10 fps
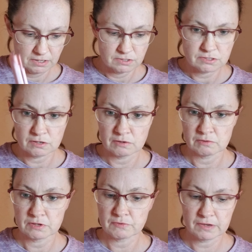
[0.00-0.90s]
So
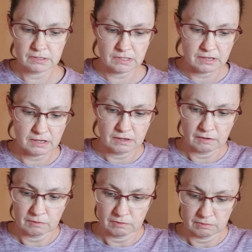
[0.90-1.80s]
you get the,
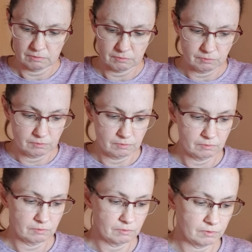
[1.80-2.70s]

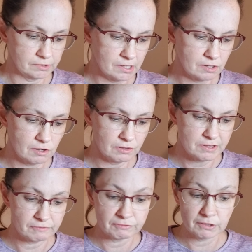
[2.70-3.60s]
what they call
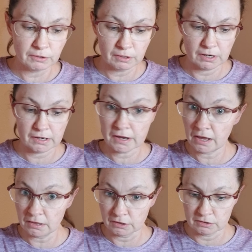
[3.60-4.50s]
the Flora
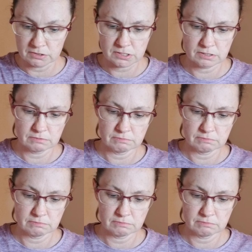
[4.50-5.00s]
colors.